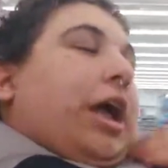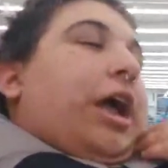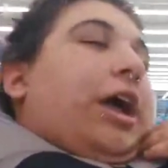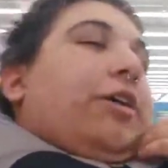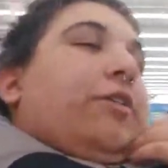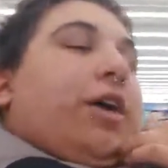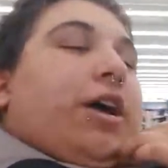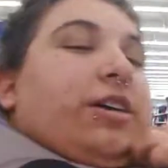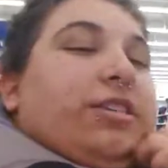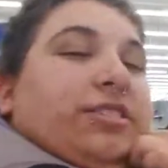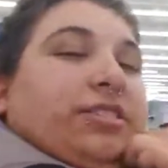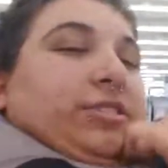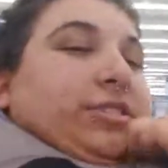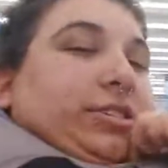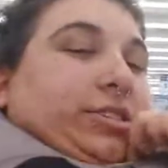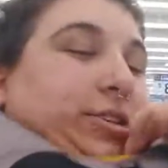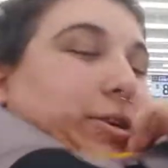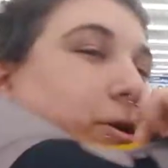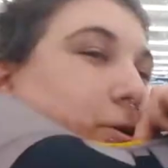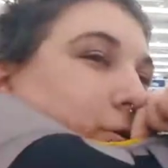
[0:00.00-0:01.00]
I
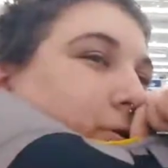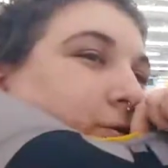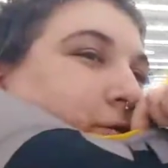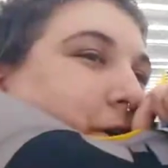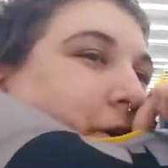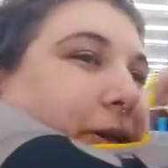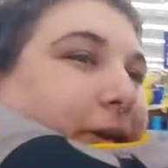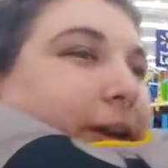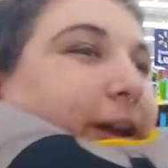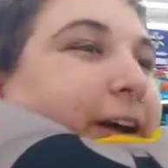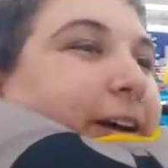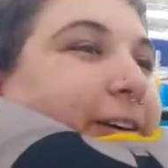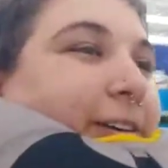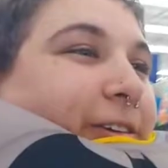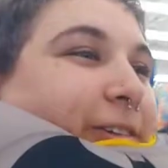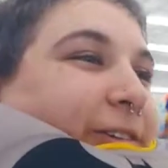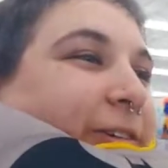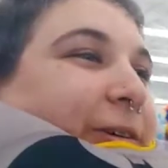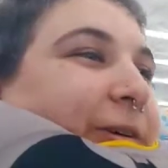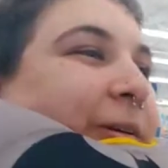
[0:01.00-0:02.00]
seriously don't know if I can get out of this.